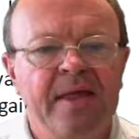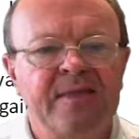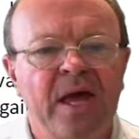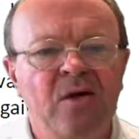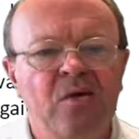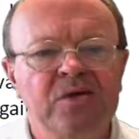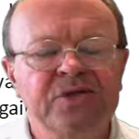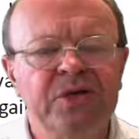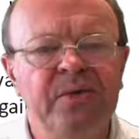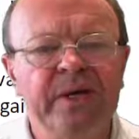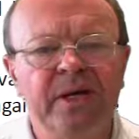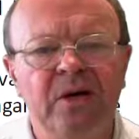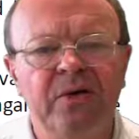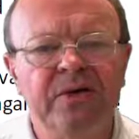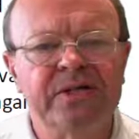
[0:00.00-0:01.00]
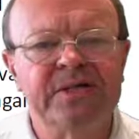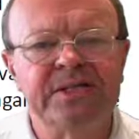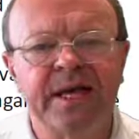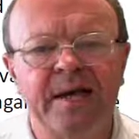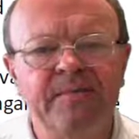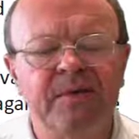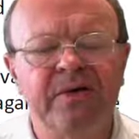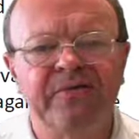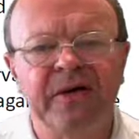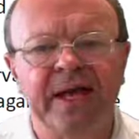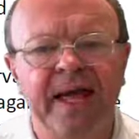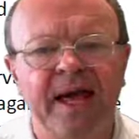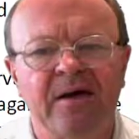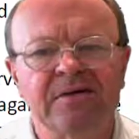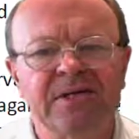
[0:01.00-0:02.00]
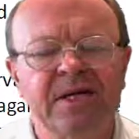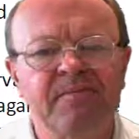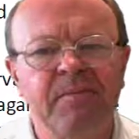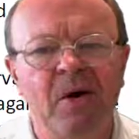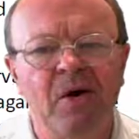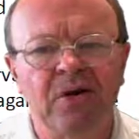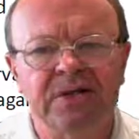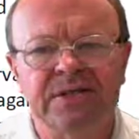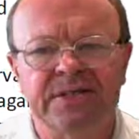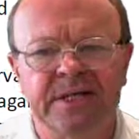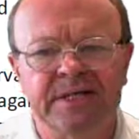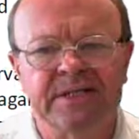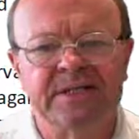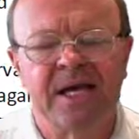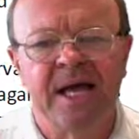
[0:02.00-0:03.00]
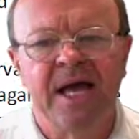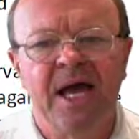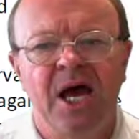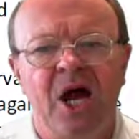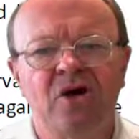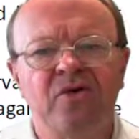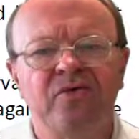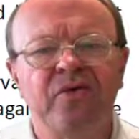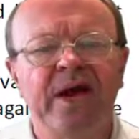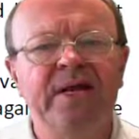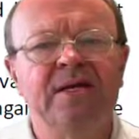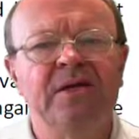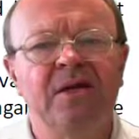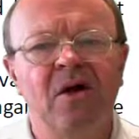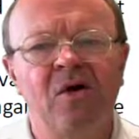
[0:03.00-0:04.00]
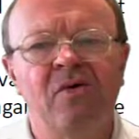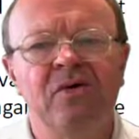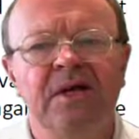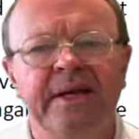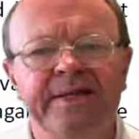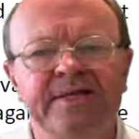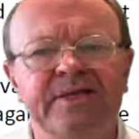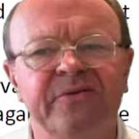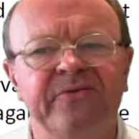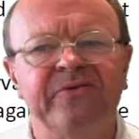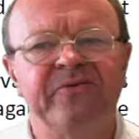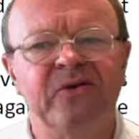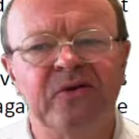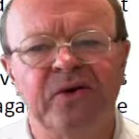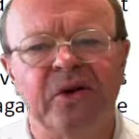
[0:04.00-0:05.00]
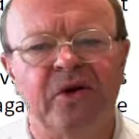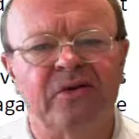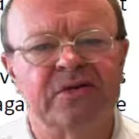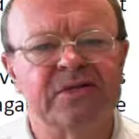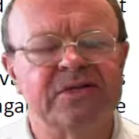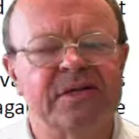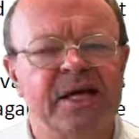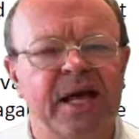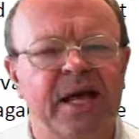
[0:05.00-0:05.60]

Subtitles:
They also include a statement of accounting policies, a great long list of footnotes,